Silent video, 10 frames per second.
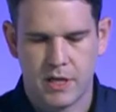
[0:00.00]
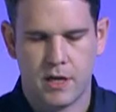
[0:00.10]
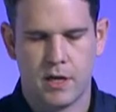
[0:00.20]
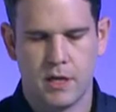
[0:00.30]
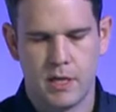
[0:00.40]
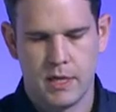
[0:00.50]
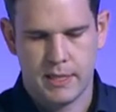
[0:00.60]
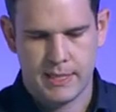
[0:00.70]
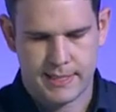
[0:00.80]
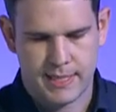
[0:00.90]
here,
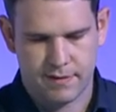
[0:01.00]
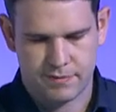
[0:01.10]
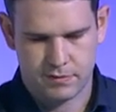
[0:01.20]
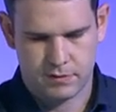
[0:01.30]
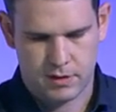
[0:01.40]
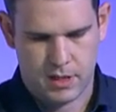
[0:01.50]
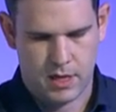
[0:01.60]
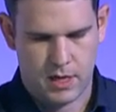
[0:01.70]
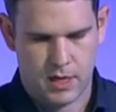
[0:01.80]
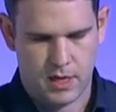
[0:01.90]
this stuff,
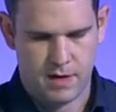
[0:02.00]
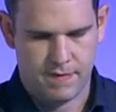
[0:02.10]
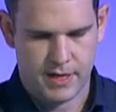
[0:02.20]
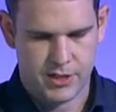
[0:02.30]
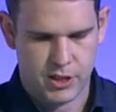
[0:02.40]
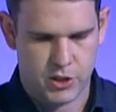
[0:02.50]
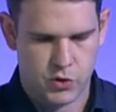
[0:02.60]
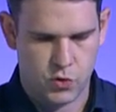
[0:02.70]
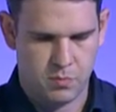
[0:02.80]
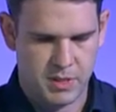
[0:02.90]
uh, if I actually just
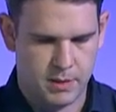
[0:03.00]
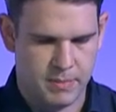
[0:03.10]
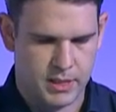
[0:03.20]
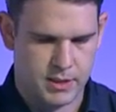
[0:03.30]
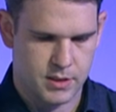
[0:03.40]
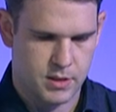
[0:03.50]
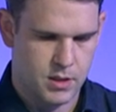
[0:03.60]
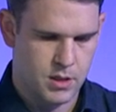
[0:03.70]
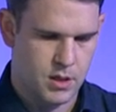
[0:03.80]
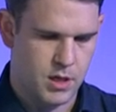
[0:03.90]
zoom in a bit,
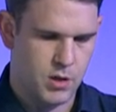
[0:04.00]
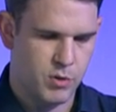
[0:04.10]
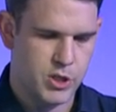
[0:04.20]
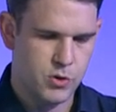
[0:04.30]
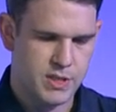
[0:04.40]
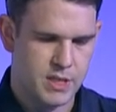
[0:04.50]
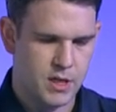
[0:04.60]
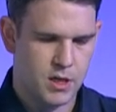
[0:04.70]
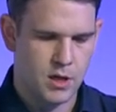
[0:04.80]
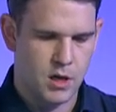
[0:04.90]
uh, we do
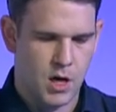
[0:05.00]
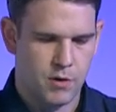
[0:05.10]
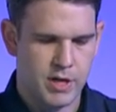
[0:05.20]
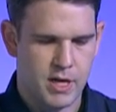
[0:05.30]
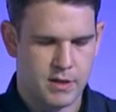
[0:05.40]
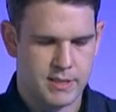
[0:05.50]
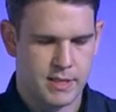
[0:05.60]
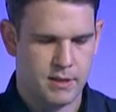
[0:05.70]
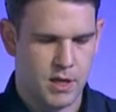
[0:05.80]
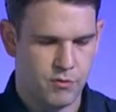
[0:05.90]
see a recalc,
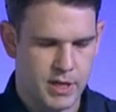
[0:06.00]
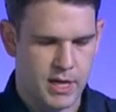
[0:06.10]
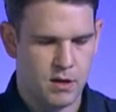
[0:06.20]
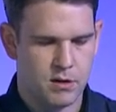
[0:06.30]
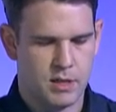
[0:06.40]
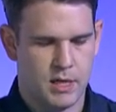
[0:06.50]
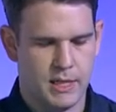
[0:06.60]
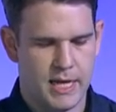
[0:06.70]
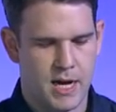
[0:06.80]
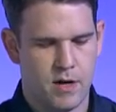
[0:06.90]
a recalc, a
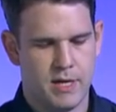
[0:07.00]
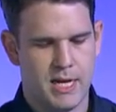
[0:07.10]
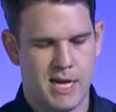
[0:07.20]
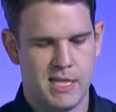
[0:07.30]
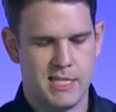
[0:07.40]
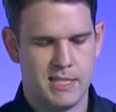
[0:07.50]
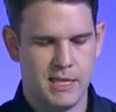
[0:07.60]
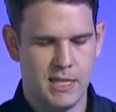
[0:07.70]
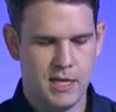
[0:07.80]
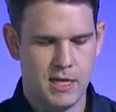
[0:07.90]
layout, and this
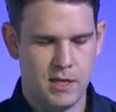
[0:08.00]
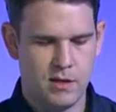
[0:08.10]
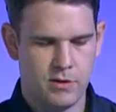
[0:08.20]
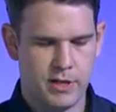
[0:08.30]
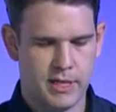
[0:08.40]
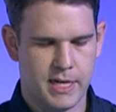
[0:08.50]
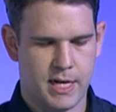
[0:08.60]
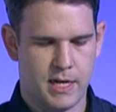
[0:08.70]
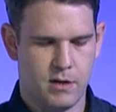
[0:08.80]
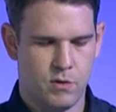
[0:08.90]
little green
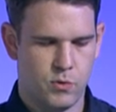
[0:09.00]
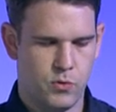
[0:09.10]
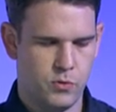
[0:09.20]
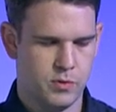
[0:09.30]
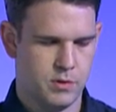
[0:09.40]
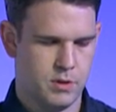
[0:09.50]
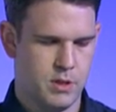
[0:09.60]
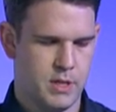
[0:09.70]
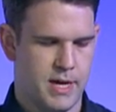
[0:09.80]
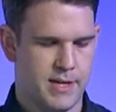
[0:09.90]
guy. That's Whew. our paint.
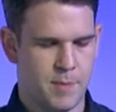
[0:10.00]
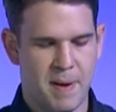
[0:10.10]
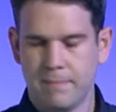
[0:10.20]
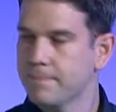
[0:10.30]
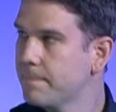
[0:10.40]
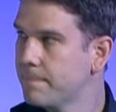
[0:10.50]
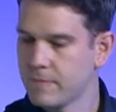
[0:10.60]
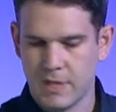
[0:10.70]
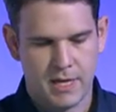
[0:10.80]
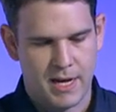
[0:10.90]
That's, that's, that's paint. what we care
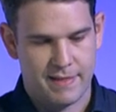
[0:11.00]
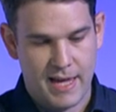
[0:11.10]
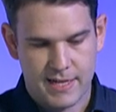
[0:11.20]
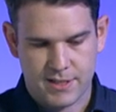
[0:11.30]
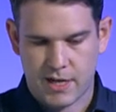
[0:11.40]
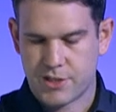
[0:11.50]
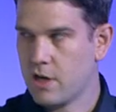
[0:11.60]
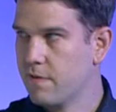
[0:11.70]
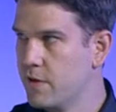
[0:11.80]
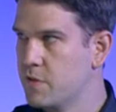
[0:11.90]
about. And that is
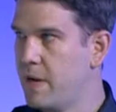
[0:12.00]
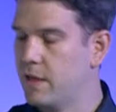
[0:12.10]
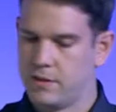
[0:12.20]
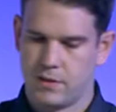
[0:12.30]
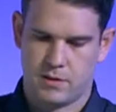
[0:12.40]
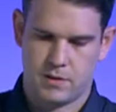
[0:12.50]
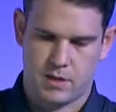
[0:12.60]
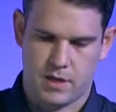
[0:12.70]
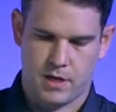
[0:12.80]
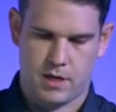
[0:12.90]
actually our first paint.
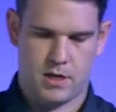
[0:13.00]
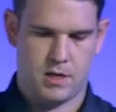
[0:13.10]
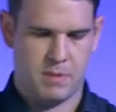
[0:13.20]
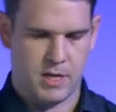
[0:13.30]
Um,